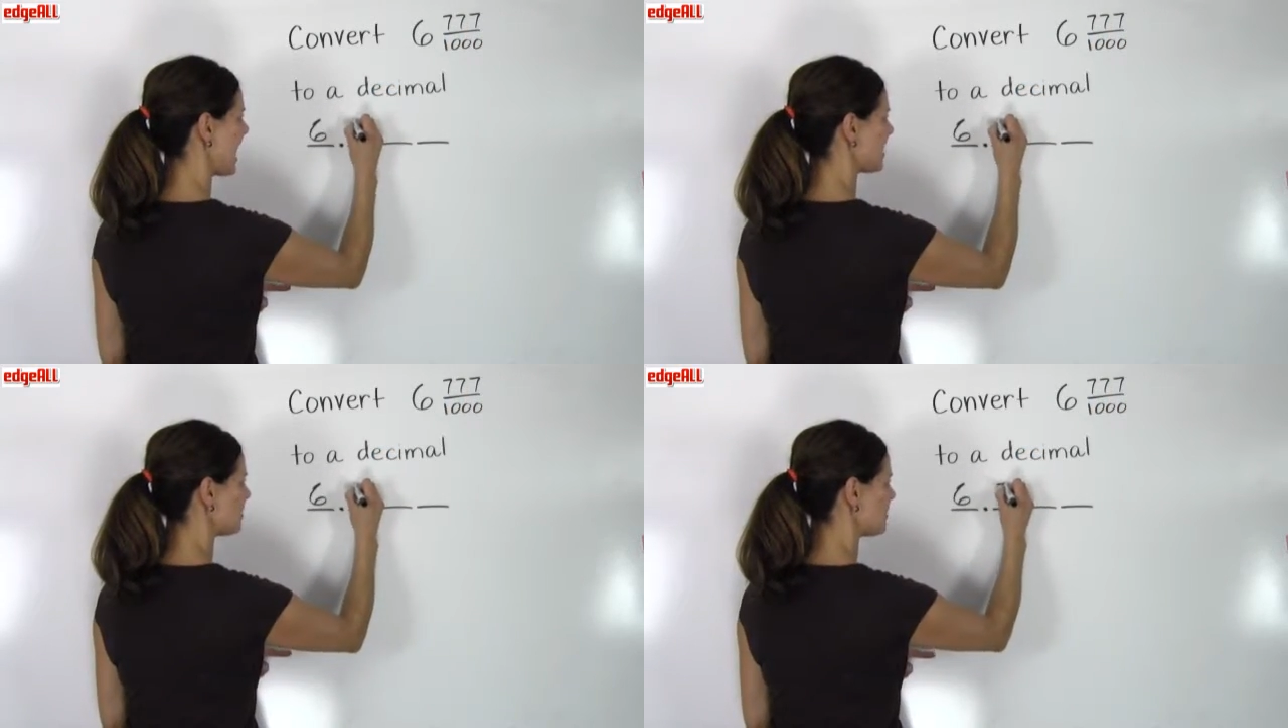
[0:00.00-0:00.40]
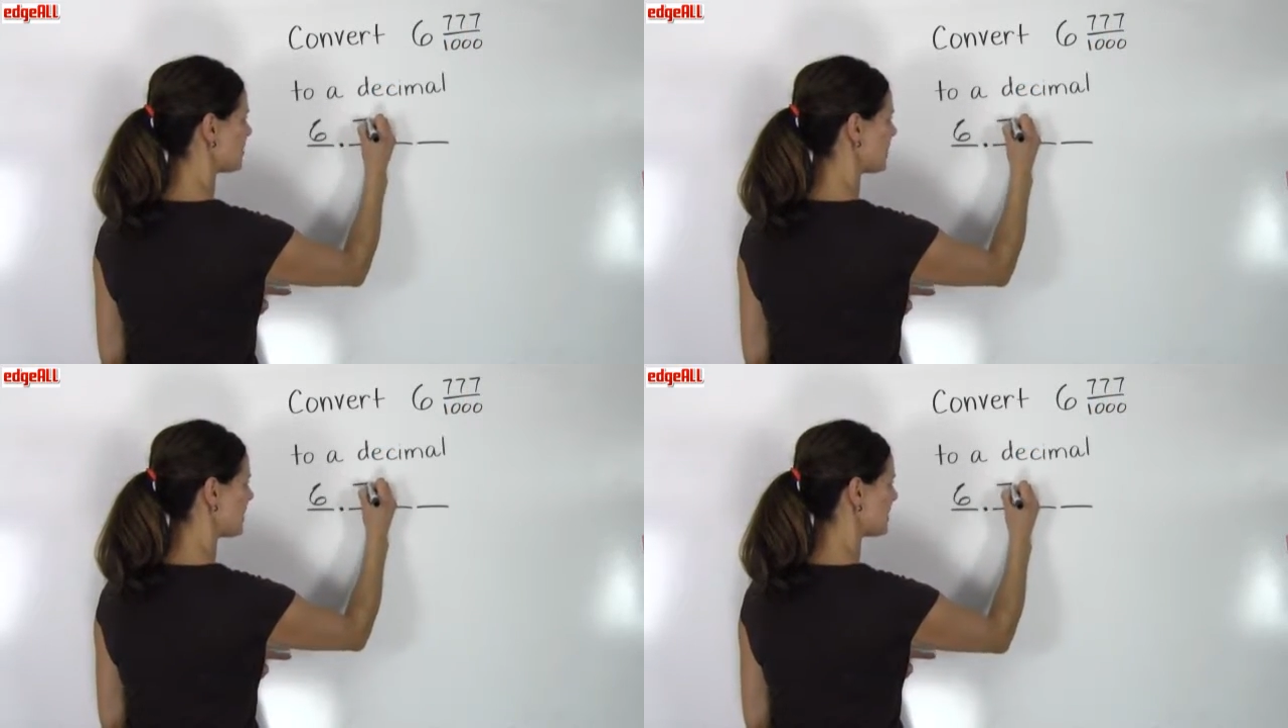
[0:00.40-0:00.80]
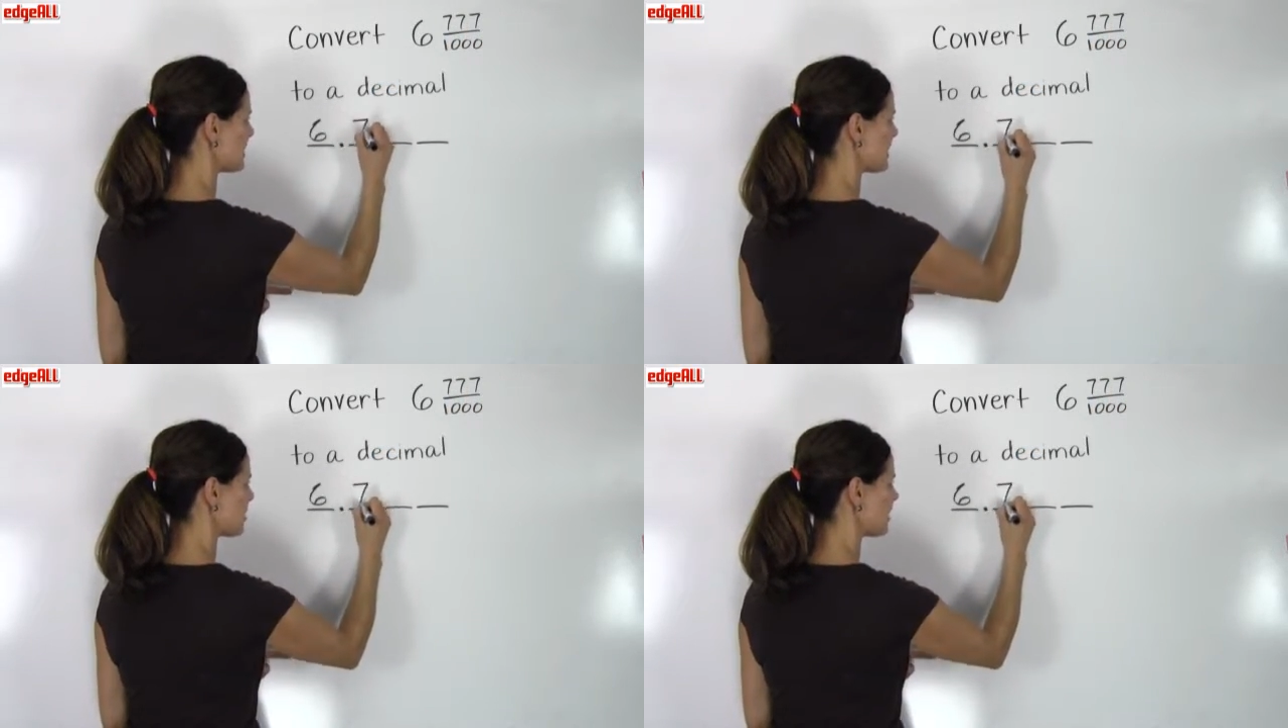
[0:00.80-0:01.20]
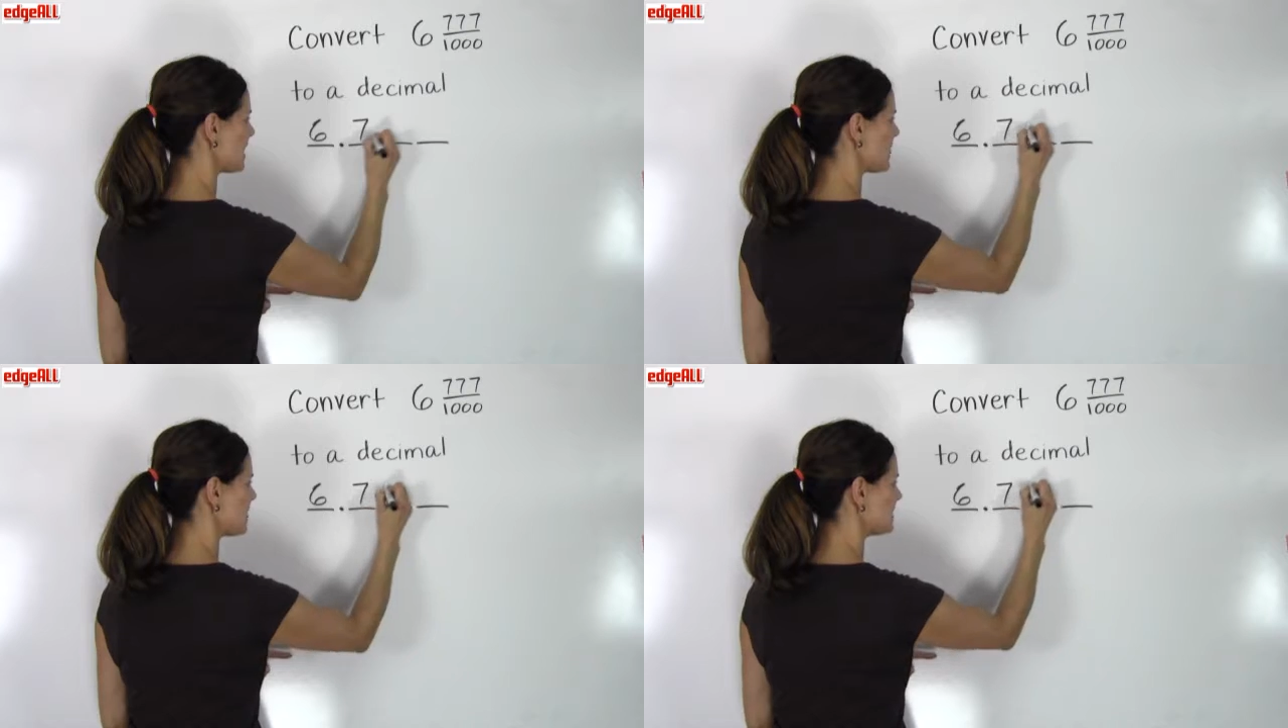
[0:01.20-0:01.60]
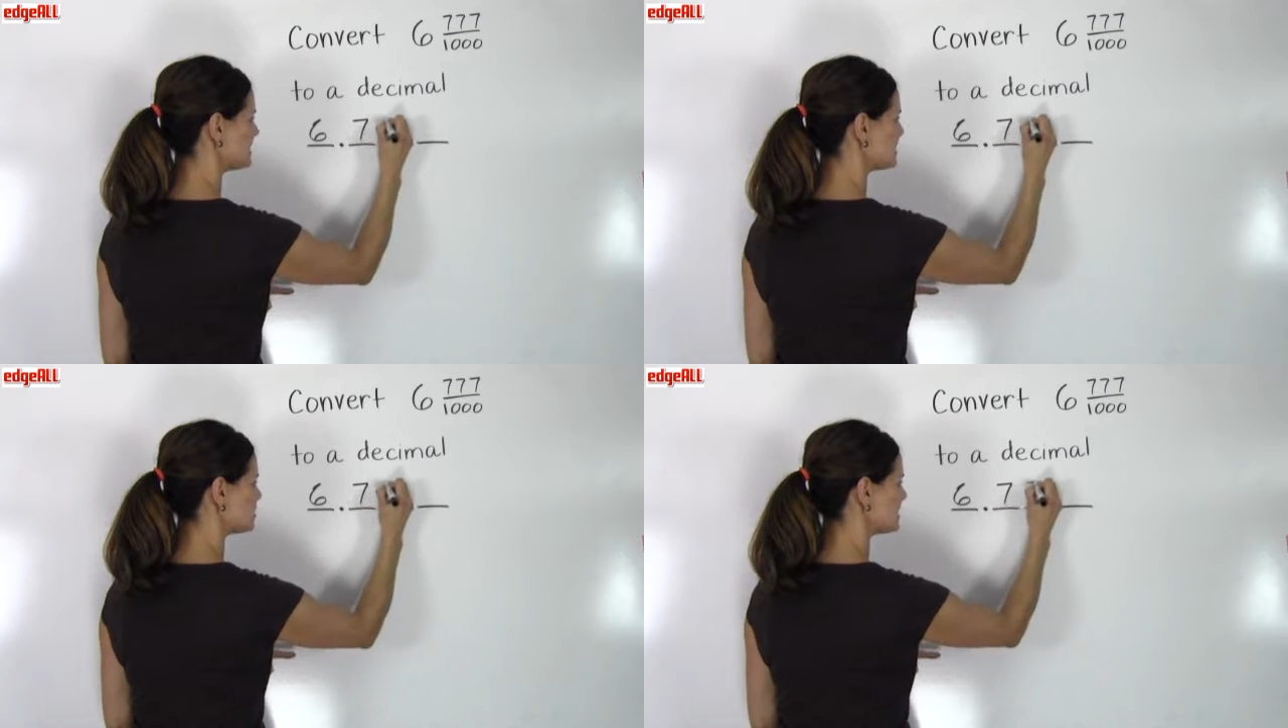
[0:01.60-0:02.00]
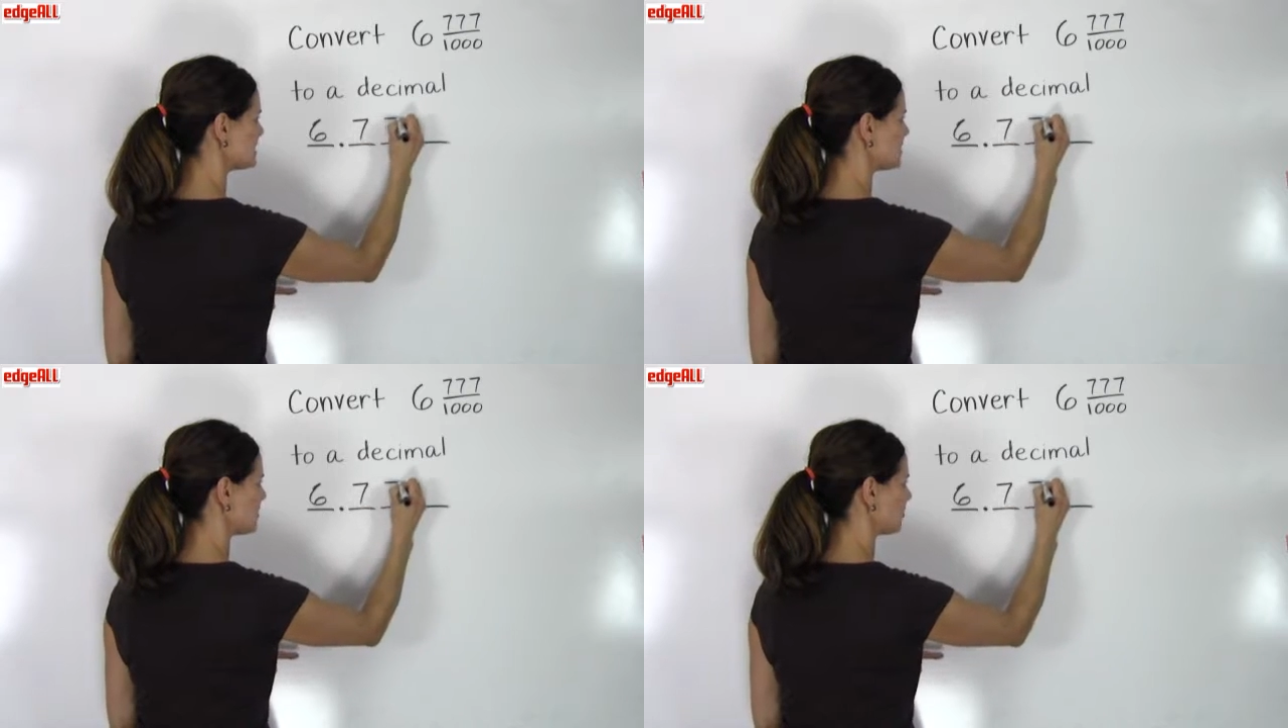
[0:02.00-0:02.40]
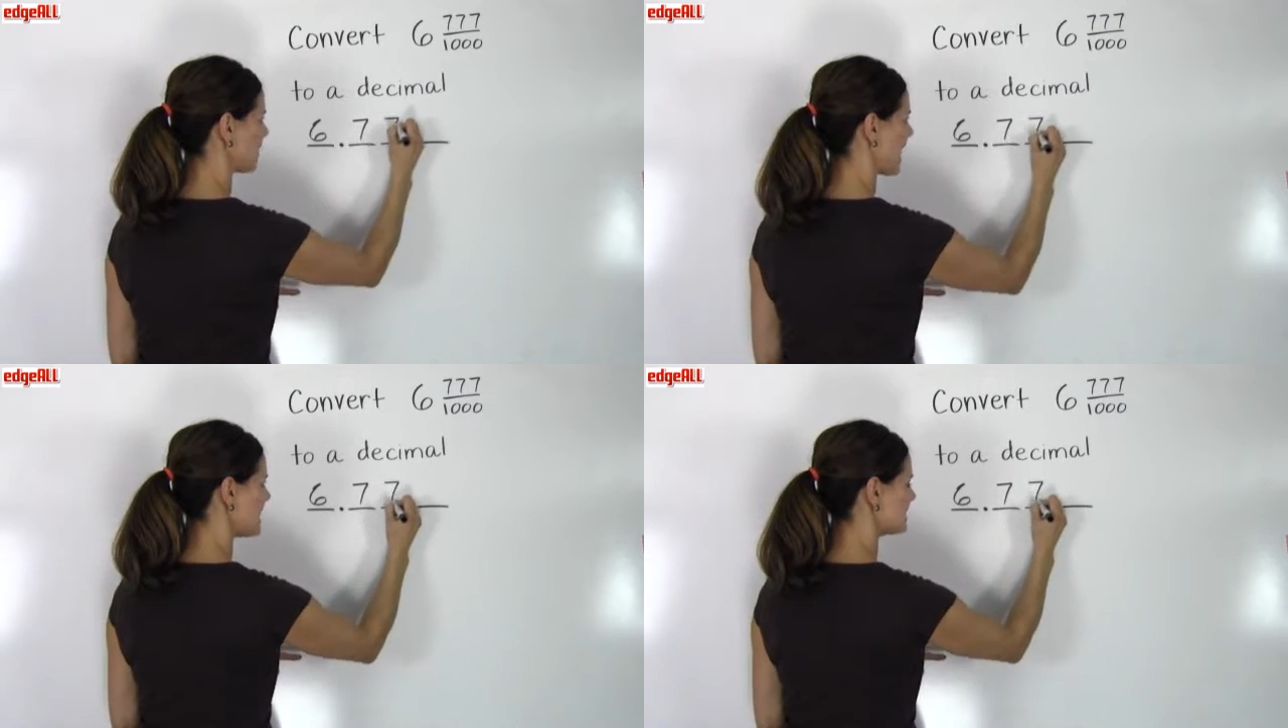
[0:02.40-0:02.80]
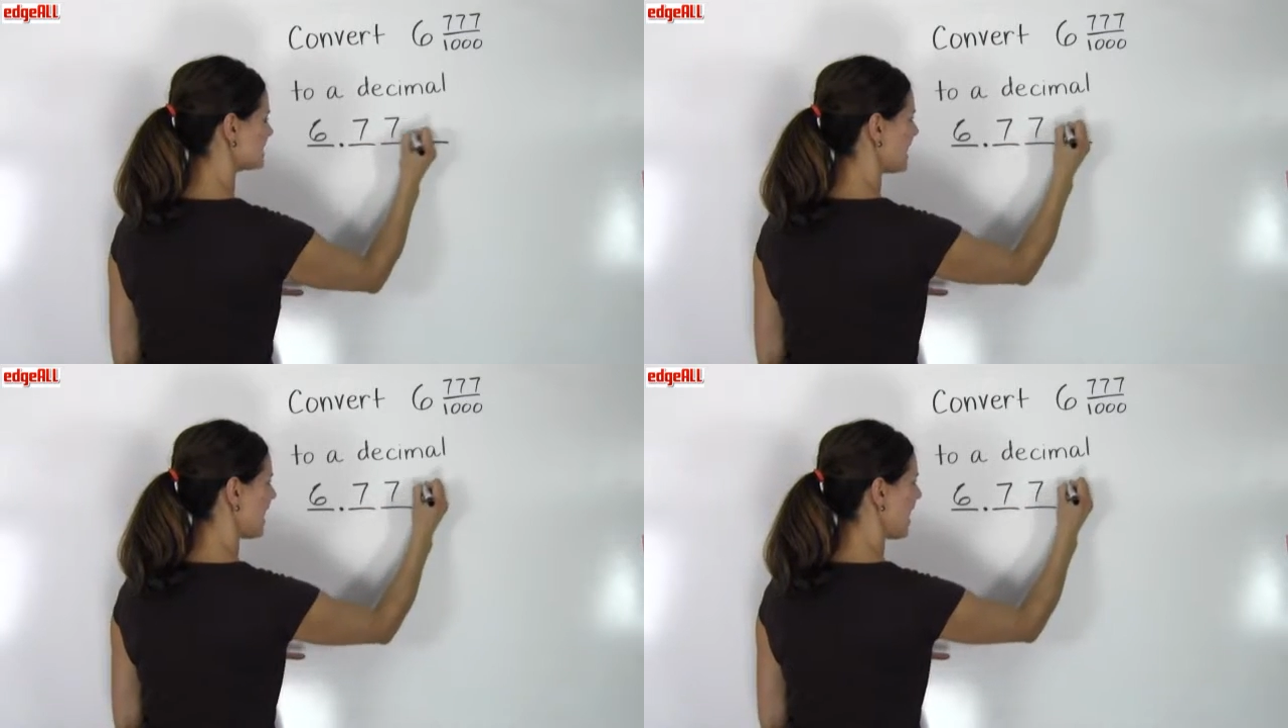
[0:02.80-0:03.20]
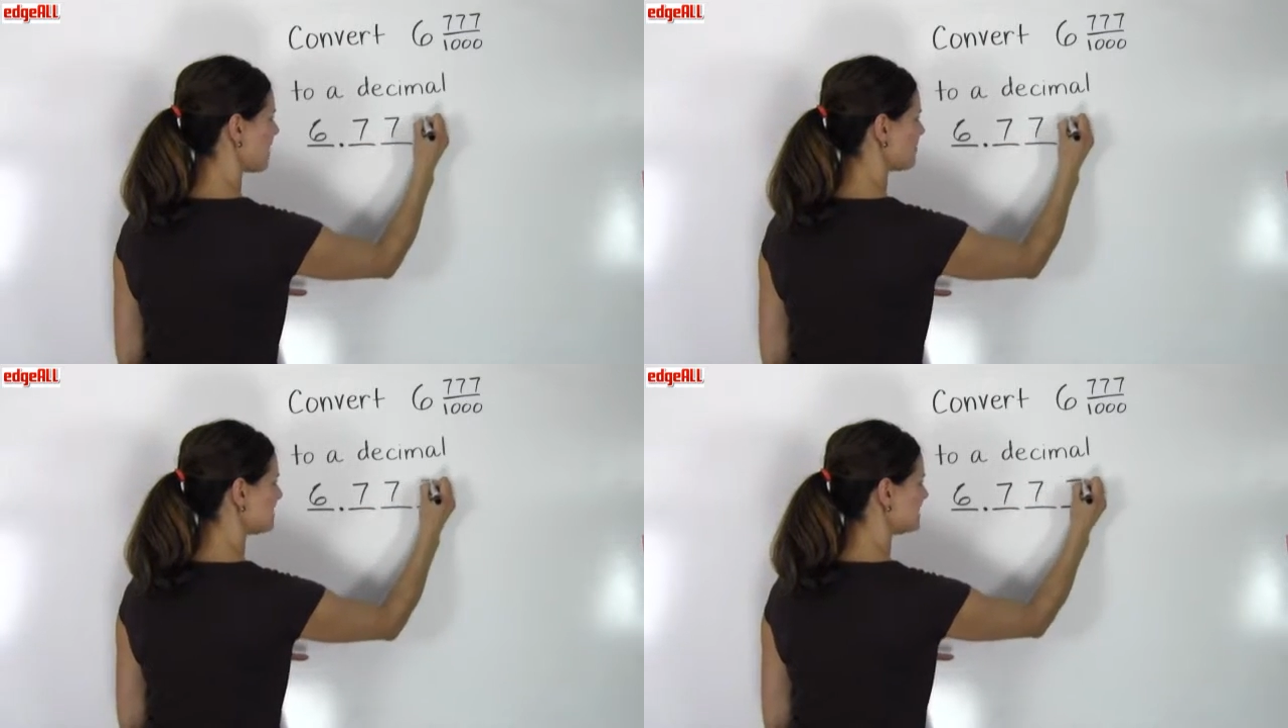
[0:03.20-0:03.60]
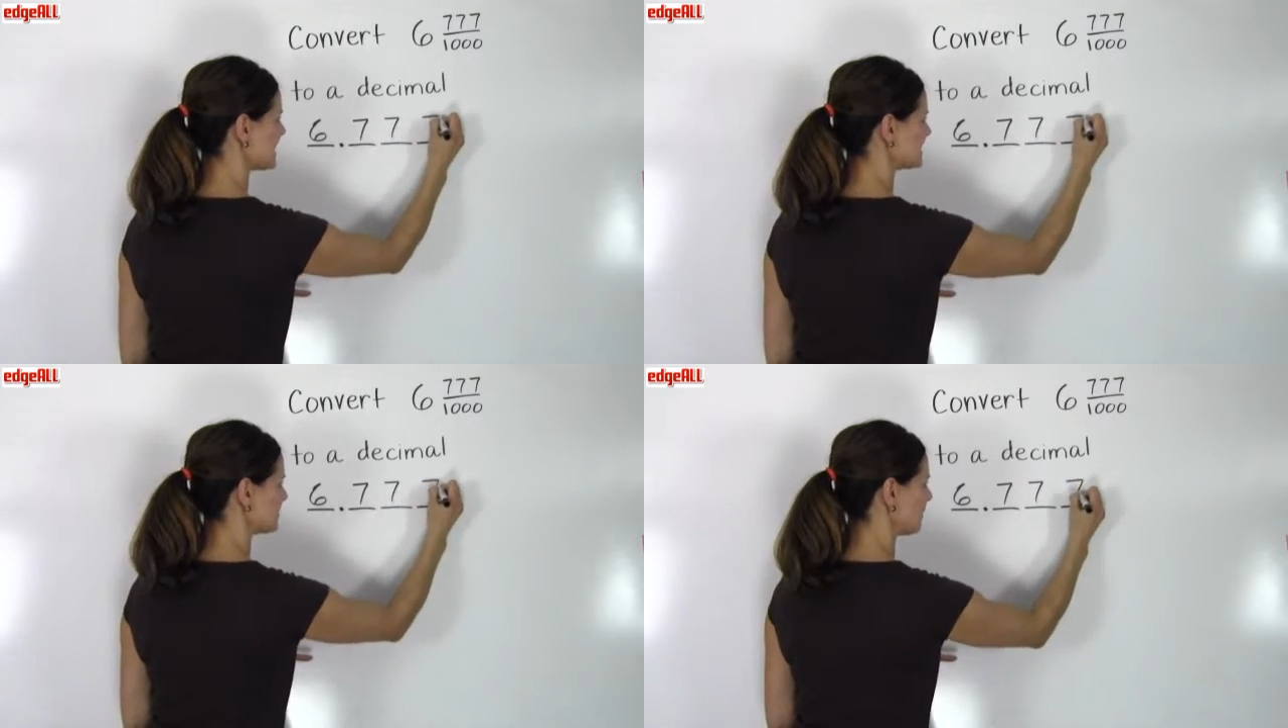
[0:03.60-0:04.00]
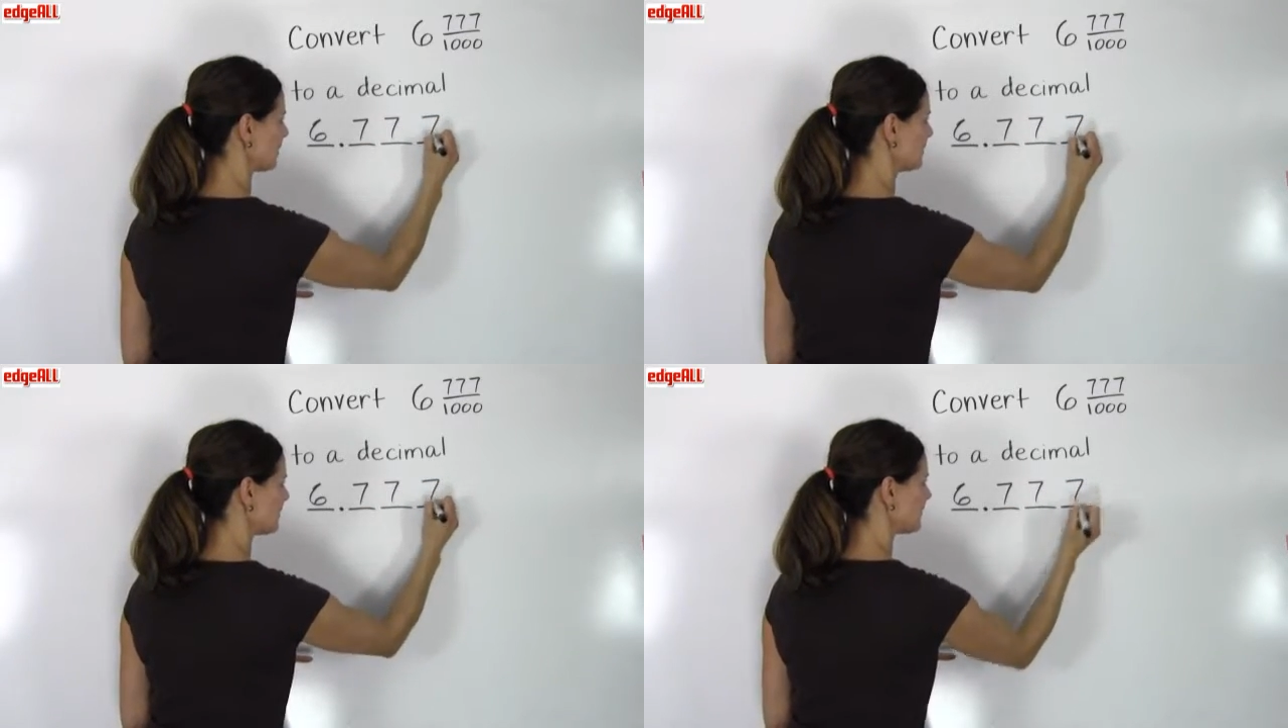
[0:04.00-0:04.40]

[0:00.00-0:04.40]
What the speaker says: and we put them here in the positions to the right of the decimal.